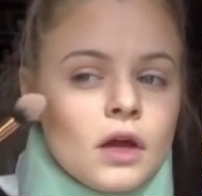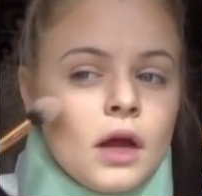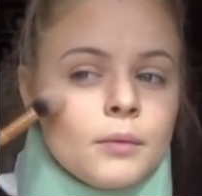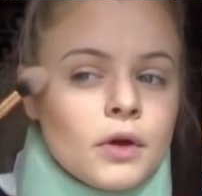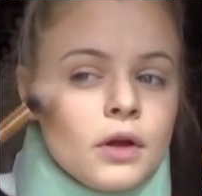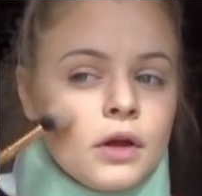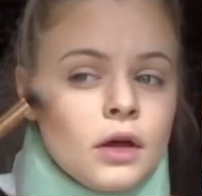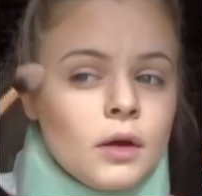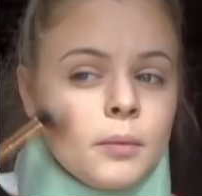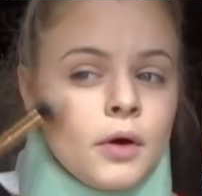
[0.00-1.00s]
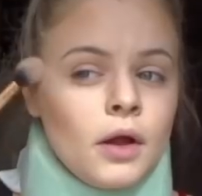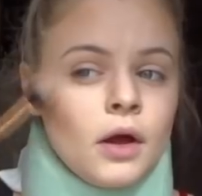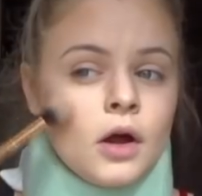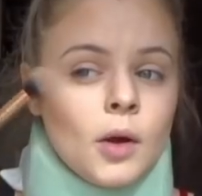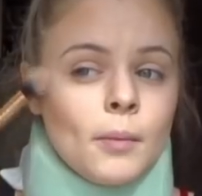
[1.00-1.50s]
I'm gonna put
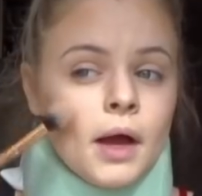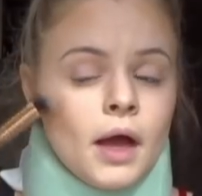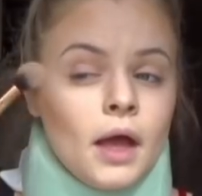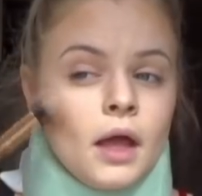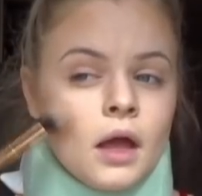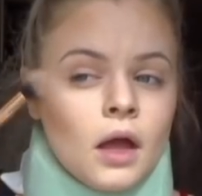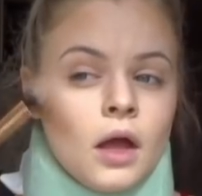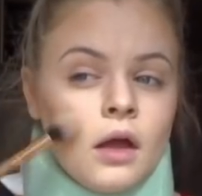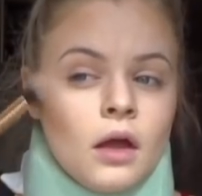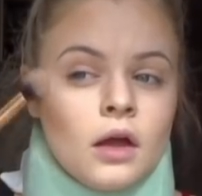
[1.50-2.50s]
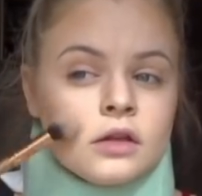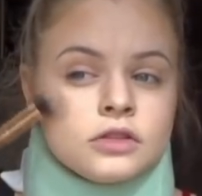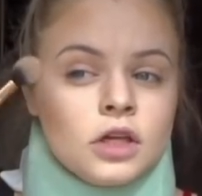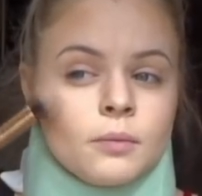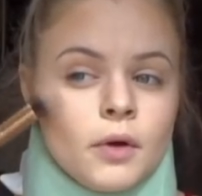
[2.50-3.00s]
it on my
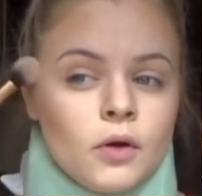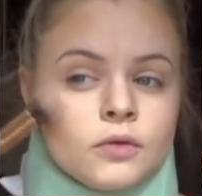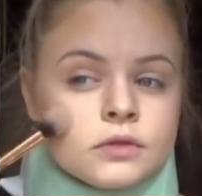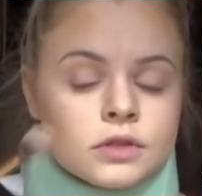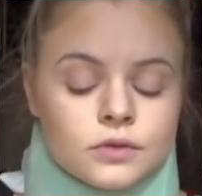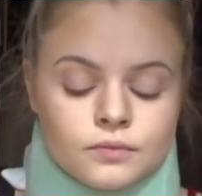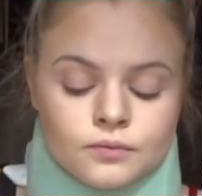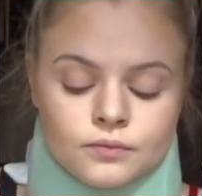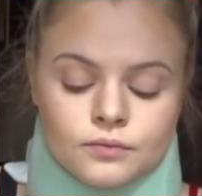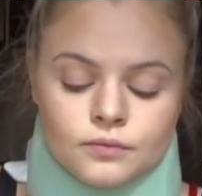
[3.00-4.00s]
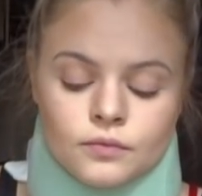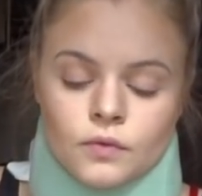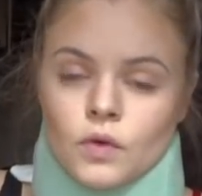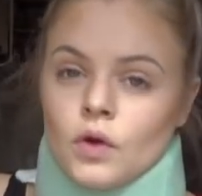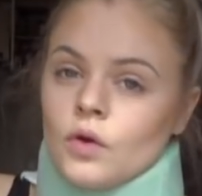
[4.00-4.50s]
cheekbones.
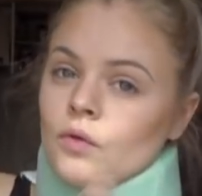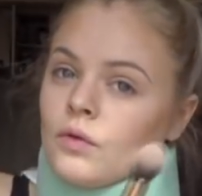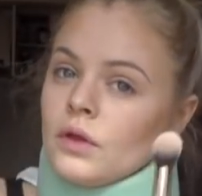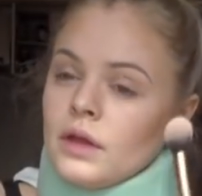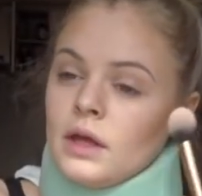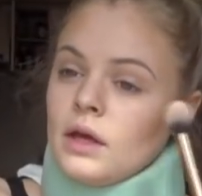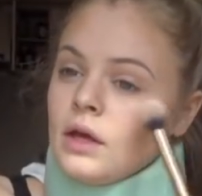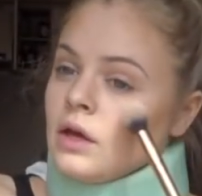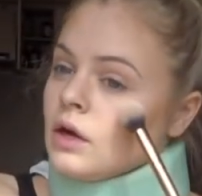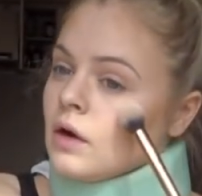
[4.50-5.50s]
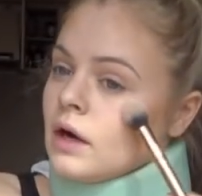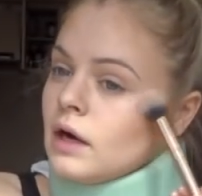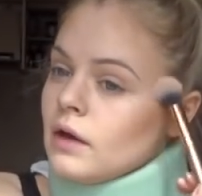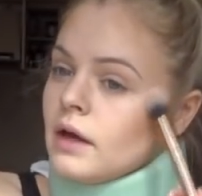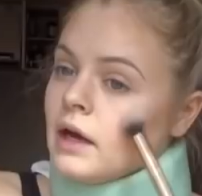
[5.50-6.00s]
Really, you know,
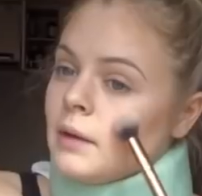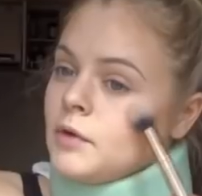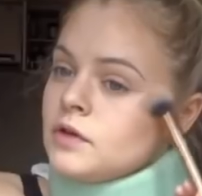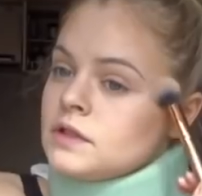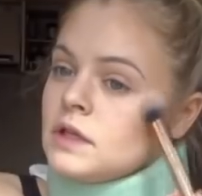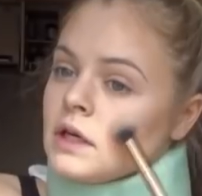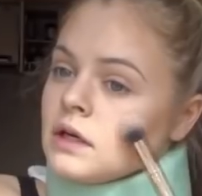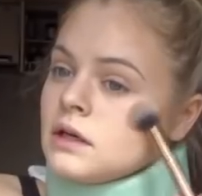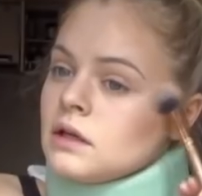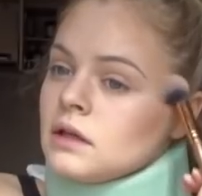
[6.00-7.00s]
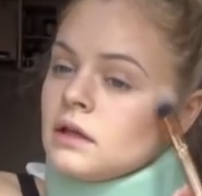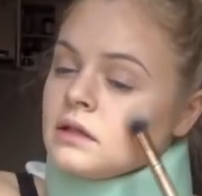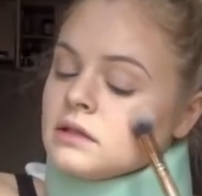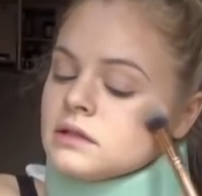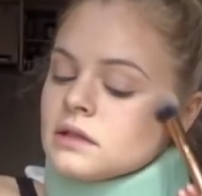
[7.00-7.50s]
highlight. I'm using
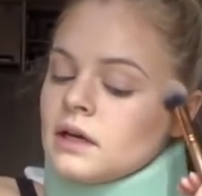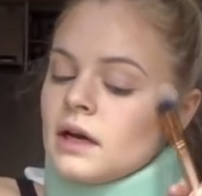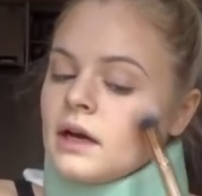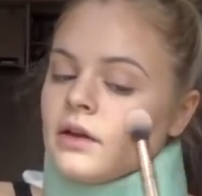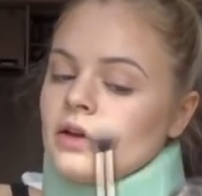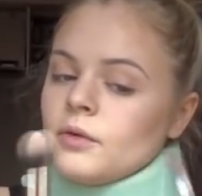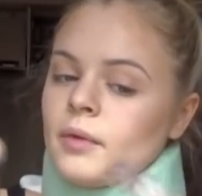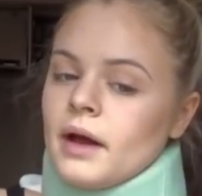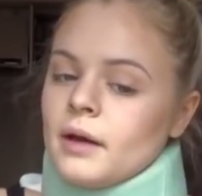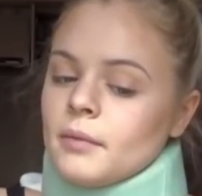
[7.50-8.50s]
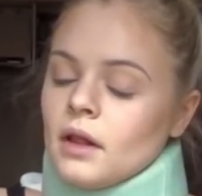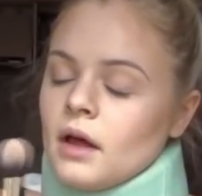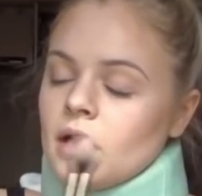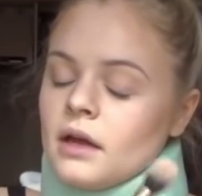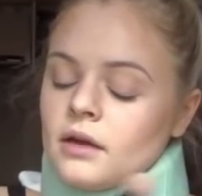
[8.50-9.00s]
this highlighter by
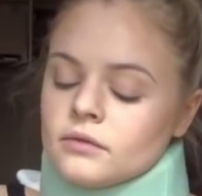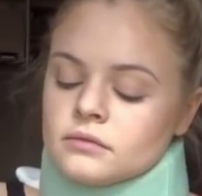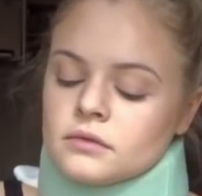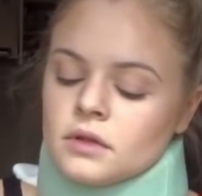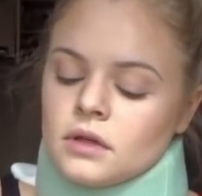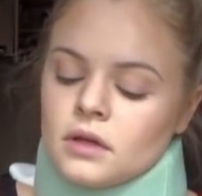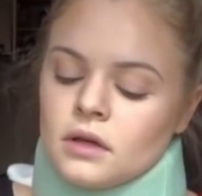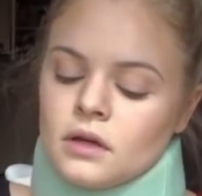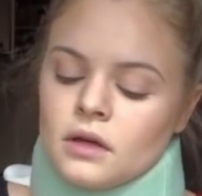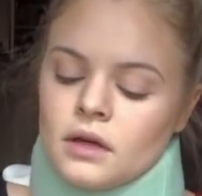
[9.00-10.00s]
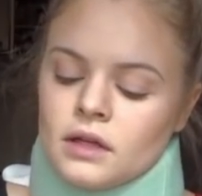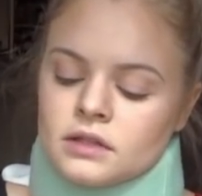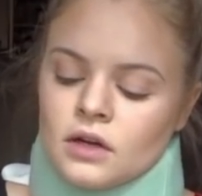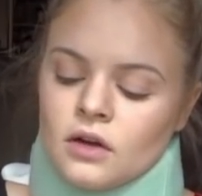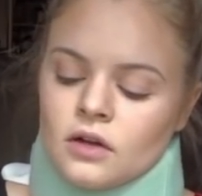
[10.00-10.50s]
Milani.
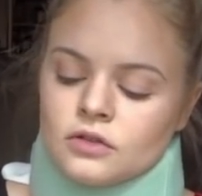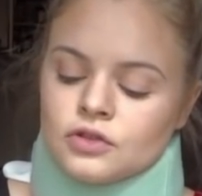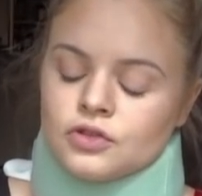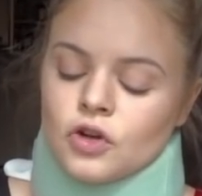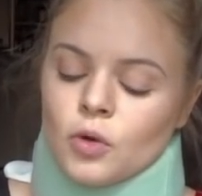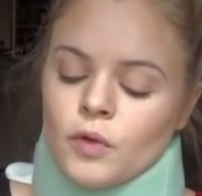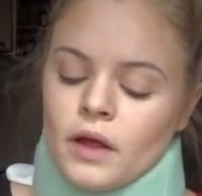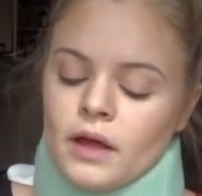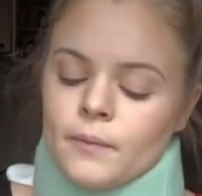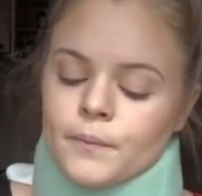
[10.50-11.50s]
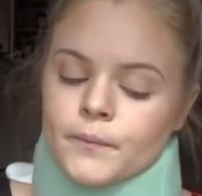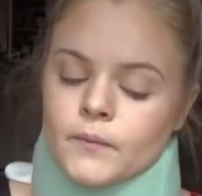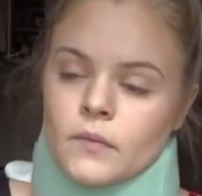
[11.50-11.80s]
It's called Strobe Light.